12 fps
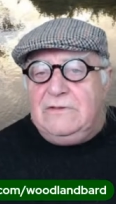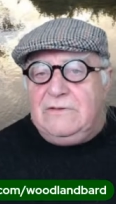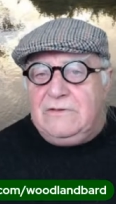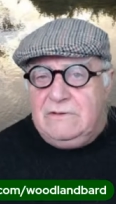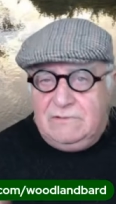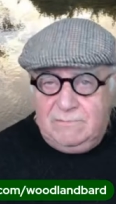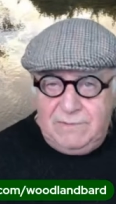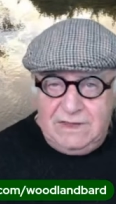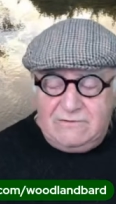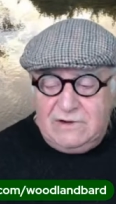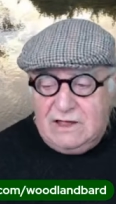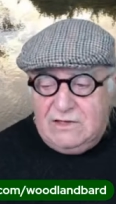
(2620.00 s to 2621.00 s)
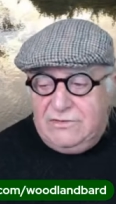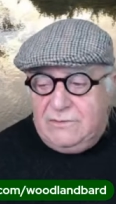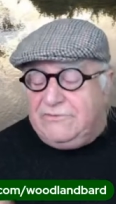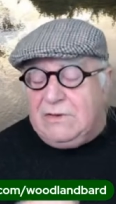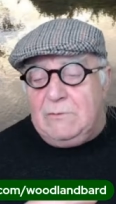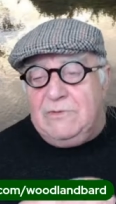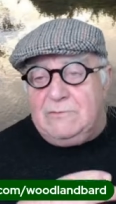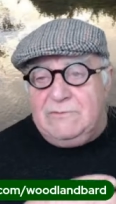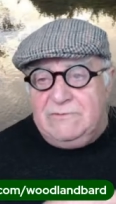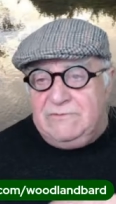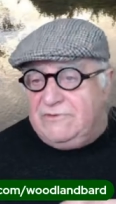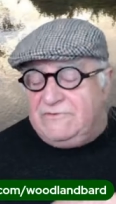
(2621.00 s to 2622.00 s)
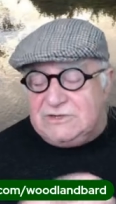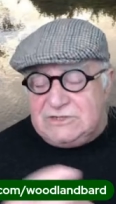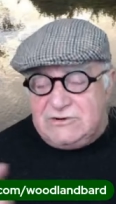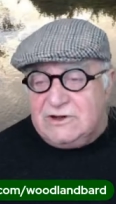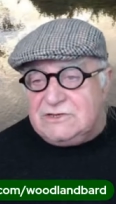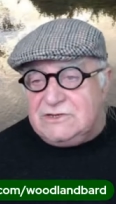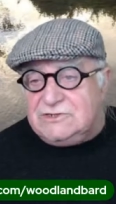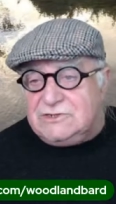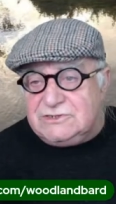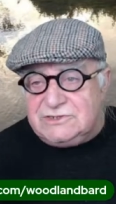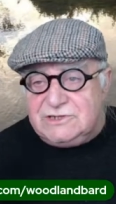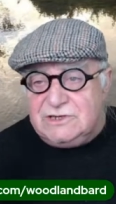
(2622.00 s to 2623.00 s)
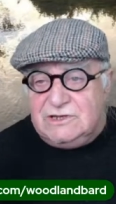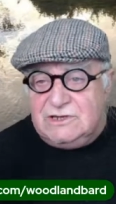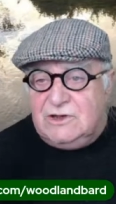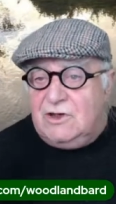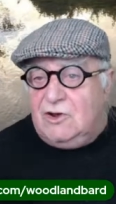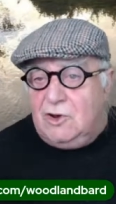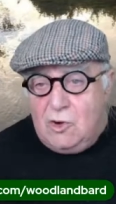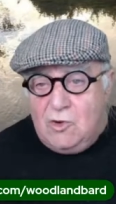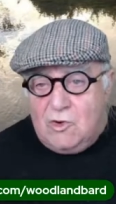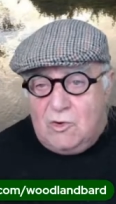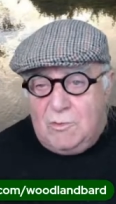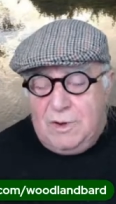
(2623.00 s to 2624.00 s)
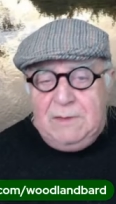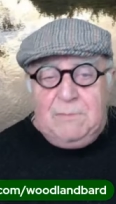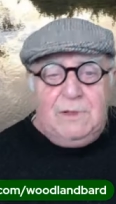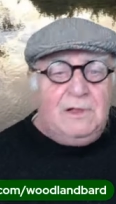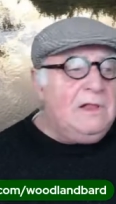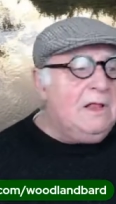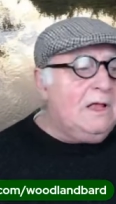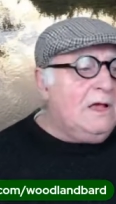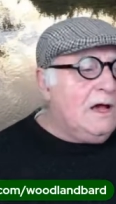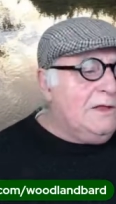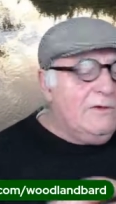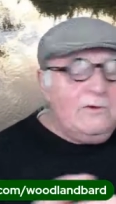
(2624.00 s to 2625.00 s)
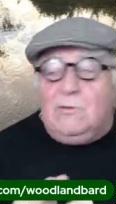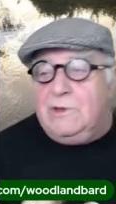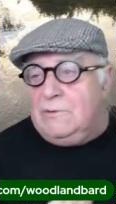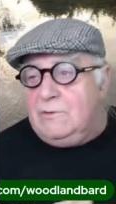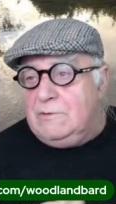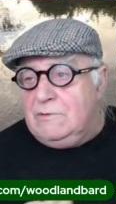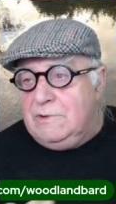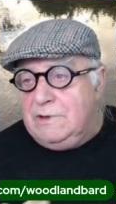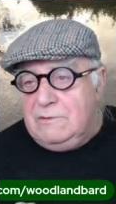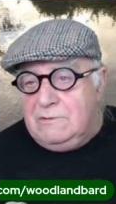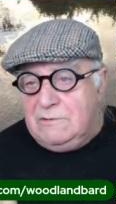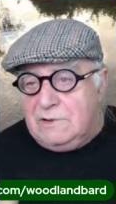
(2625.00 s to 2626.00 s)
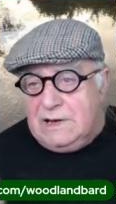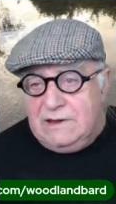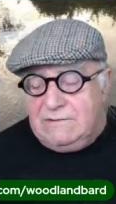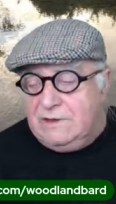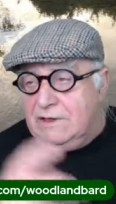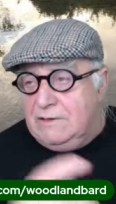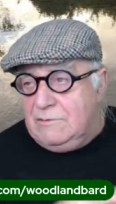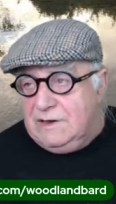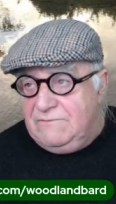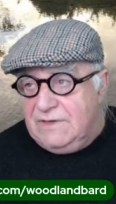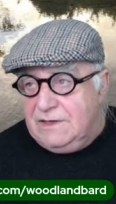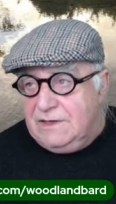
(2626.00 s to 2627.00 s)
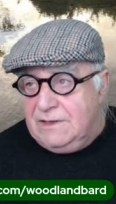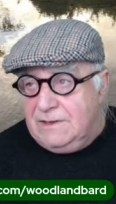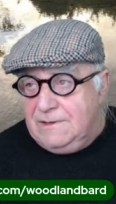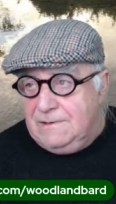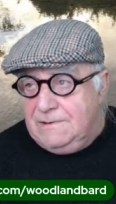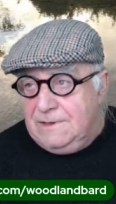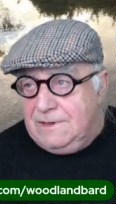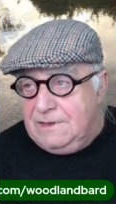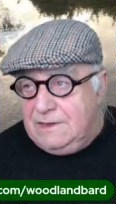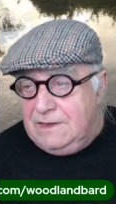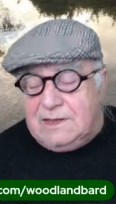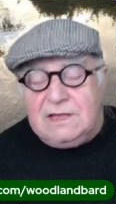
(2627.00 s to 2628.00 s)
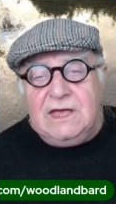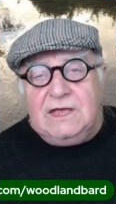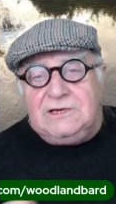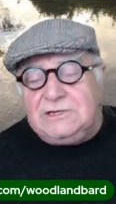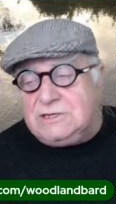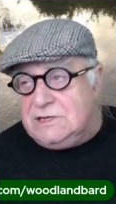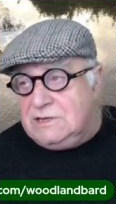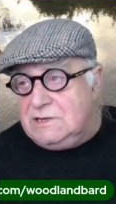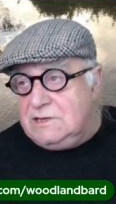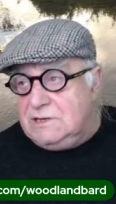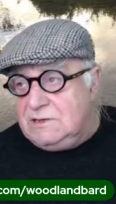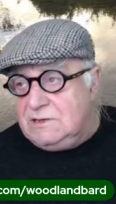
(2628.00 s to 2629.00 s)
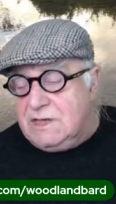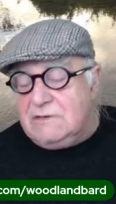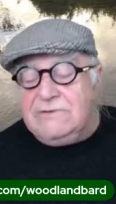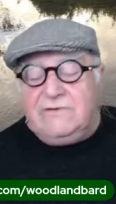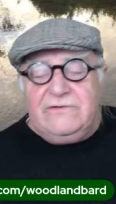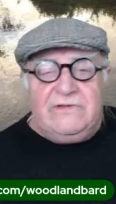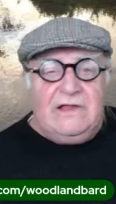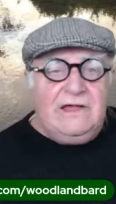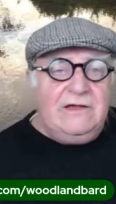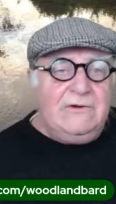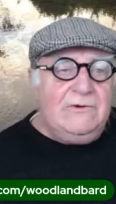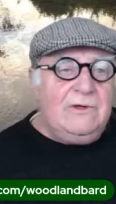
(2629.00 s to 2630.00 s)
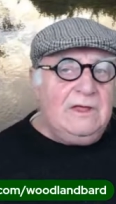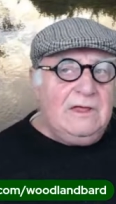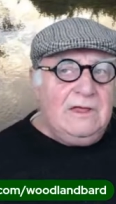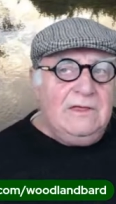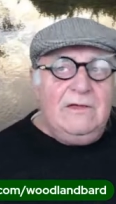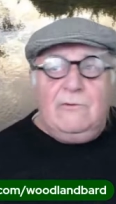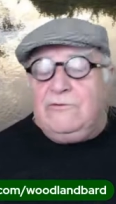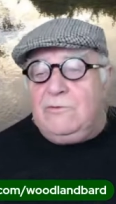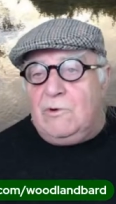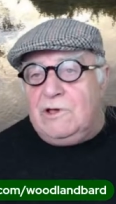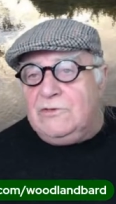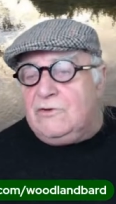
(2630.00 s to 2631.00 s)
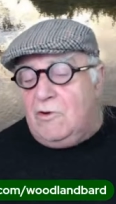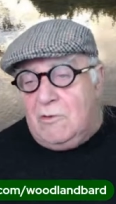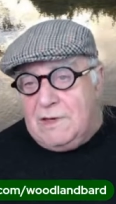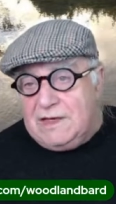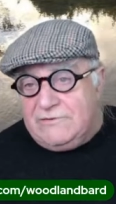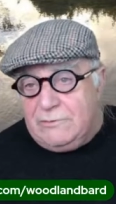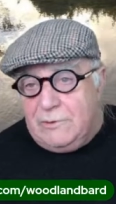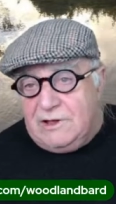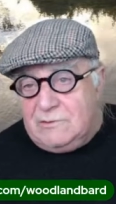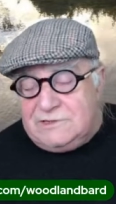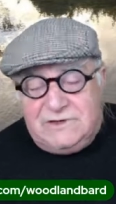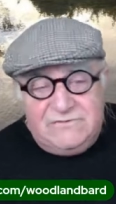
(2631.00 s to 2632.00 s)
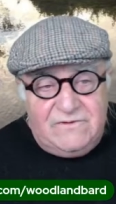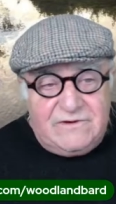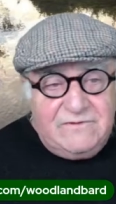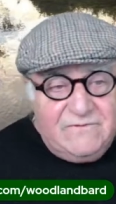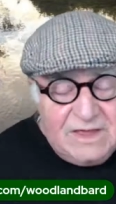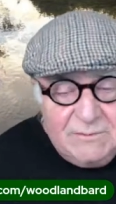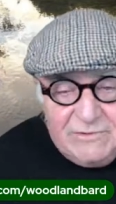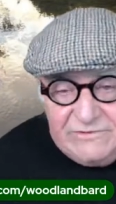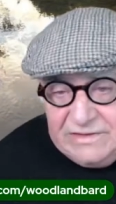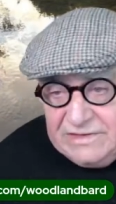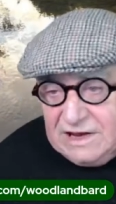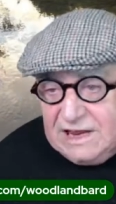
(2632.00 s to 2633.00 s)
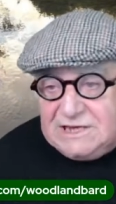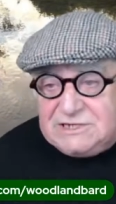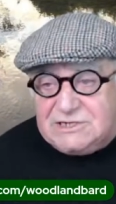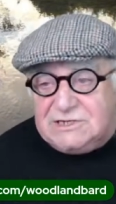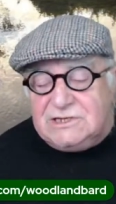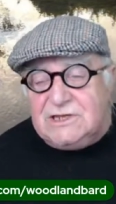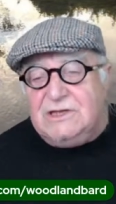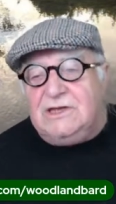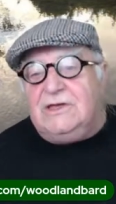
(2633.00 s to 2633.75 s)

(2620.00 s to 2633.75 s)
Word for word: to be around them. Some of them they restrict to just local people. I know when we were, Claire and I were living uh, in near Caish in uh, County Sligo, there was one Cormac's well, which is very famous in the legend